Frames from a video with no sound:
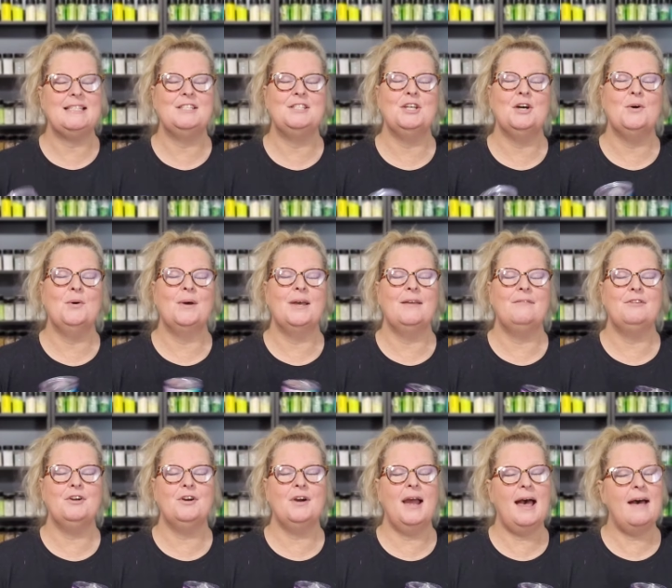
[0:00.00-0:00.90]
So
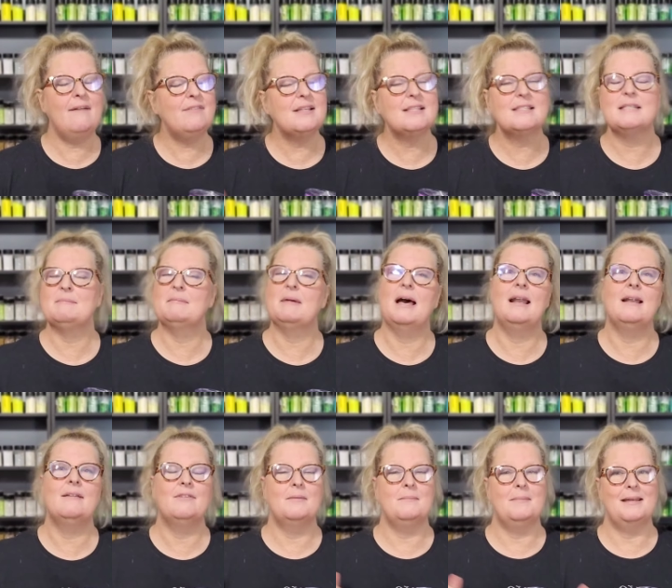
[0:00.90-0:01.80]
if you're having some
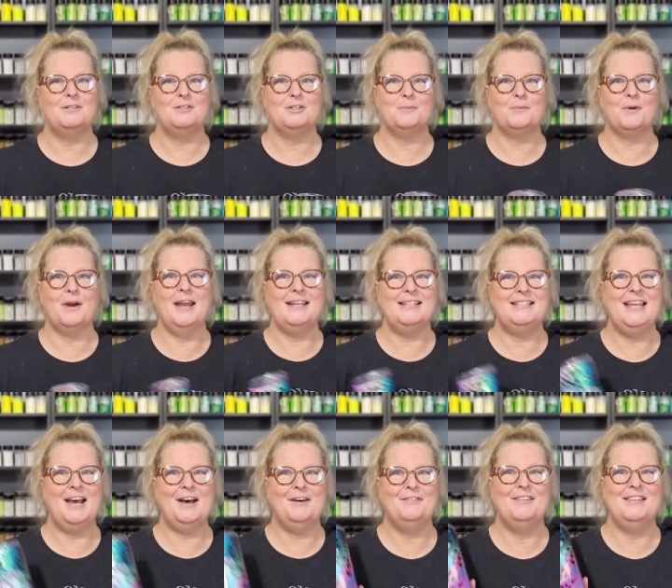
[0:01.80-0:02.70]
kind of a mental
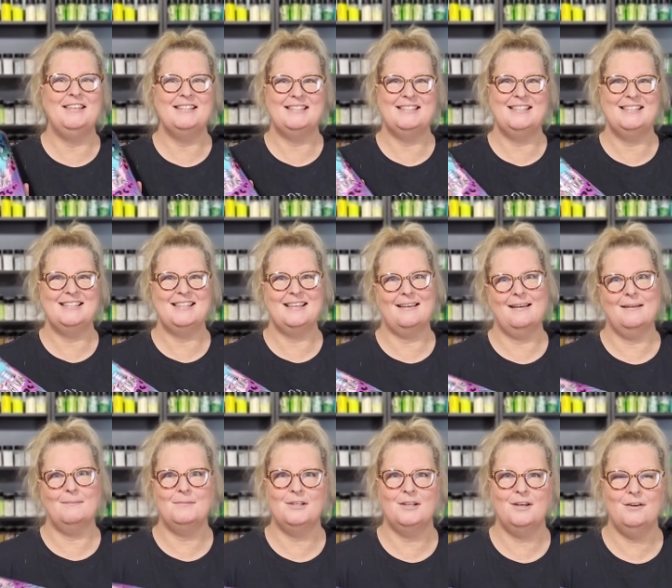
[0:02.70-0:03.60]
breakdown, this is the
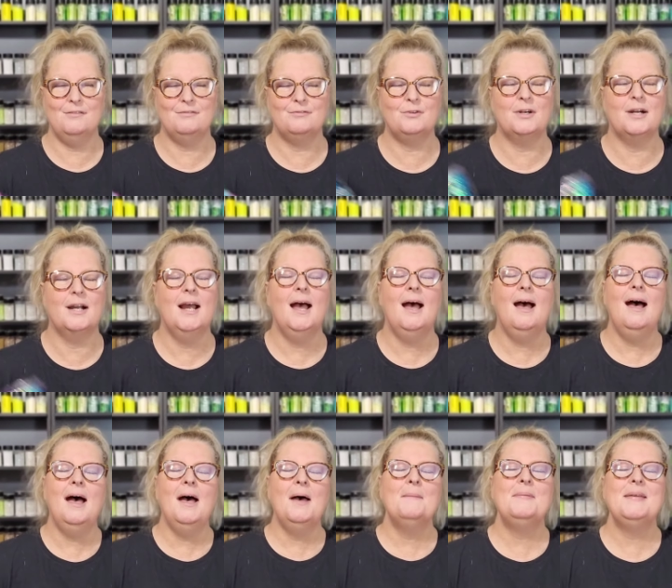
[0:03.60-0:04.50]
cup to go for,
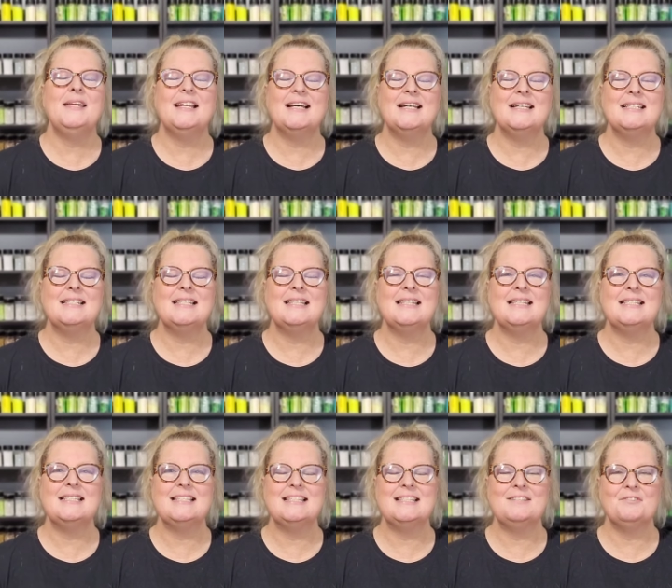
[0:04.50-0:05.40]
because
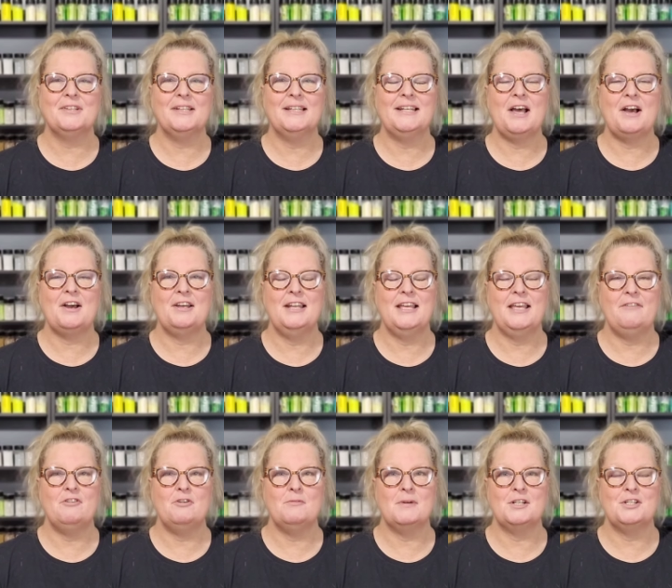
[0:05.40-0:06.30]
this is really not going to
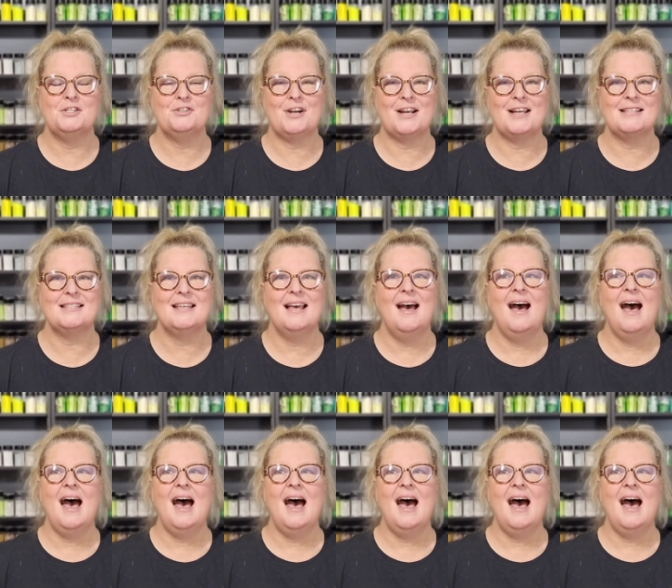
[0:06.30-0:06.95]
give you much stress.